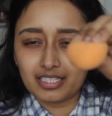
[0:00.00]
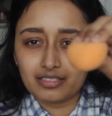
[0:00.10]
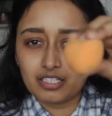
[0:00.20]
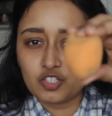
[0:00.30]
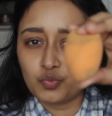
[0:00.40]

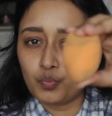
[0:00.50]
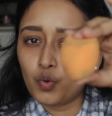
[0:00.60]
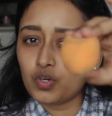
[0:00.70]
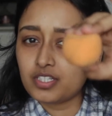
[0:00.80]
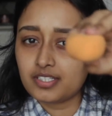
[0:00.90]
this is
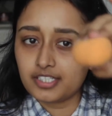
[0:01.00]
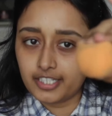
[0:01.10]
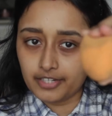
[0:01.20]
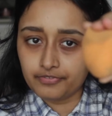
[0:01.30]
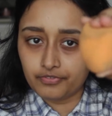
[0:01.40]
more
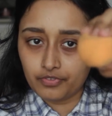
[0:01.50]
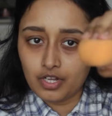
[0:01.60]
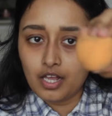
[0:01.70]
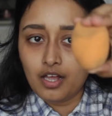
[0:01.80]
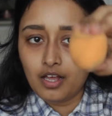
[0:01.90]
stiff
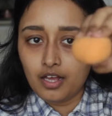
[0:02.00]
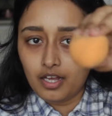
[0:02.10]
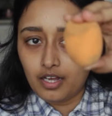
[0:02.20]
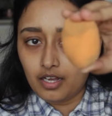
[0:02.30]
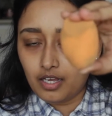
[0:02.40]

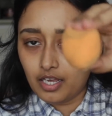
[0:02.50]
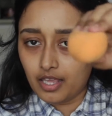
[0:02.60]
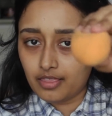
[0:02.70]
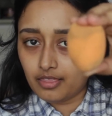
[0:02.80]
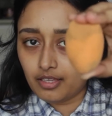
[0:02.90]

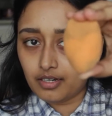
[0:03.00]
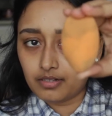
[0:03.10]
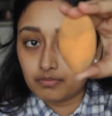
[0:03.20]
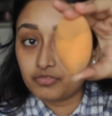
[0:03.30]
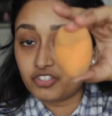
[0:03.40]
in
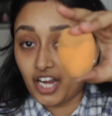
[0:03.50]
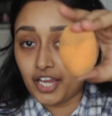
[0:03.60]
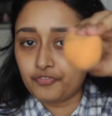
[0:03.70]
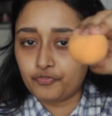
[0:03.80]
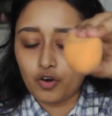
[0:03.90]
the
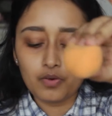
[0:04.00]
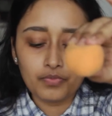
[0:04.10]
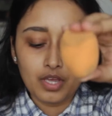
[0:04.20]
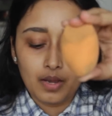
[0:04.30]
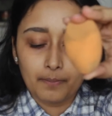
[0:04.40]
dry
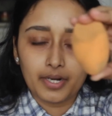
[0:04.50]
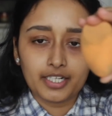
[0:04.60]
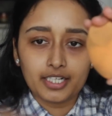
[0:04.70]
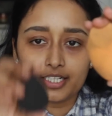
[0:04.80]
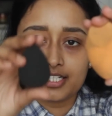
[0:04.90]
form,
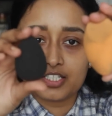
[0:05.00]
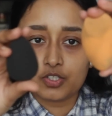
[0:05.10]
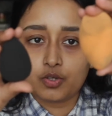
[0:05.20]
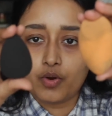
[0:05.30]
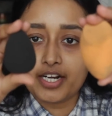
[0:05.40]
but it is
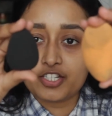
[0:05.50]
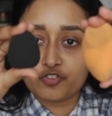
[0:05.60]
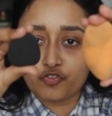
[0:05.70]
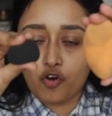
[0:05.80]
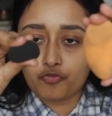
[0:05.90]
quite
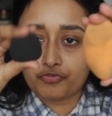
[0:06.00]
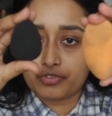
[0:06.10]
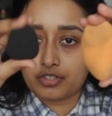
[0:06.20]
soft